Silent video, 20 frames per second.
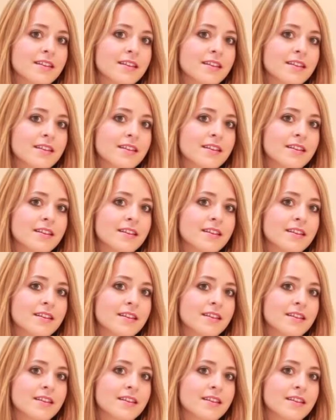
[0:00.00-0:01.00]

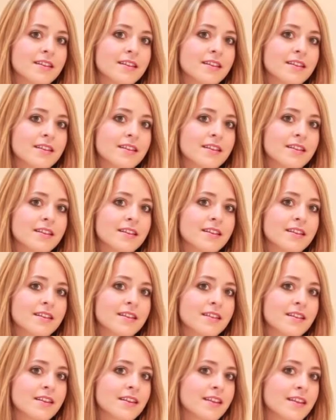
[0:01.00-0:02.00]

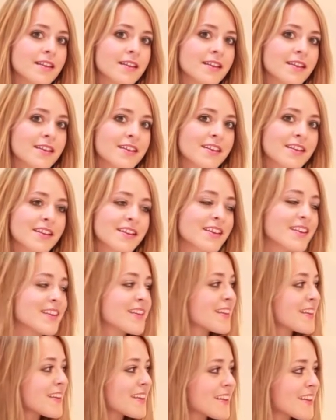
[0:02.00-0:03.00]

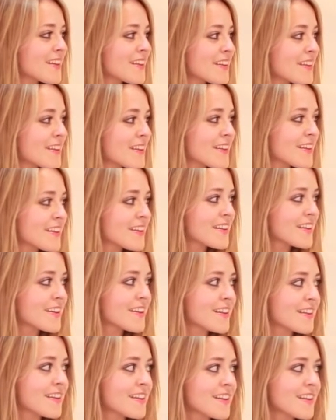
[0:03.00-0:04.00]

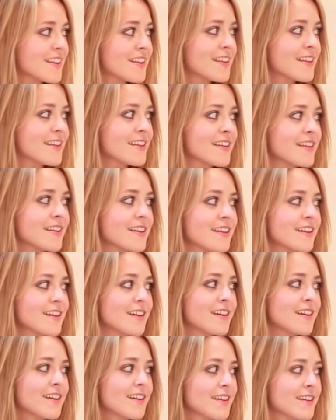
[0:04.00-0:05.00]

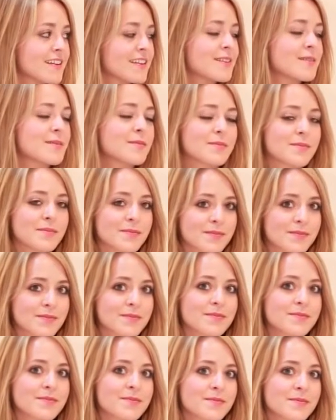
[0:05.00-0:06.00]

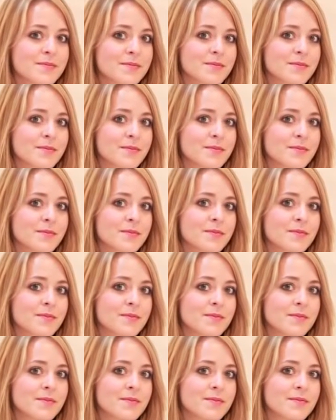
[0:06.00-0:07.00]

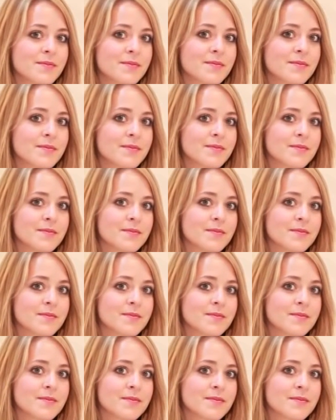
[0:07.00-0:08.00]
(silent)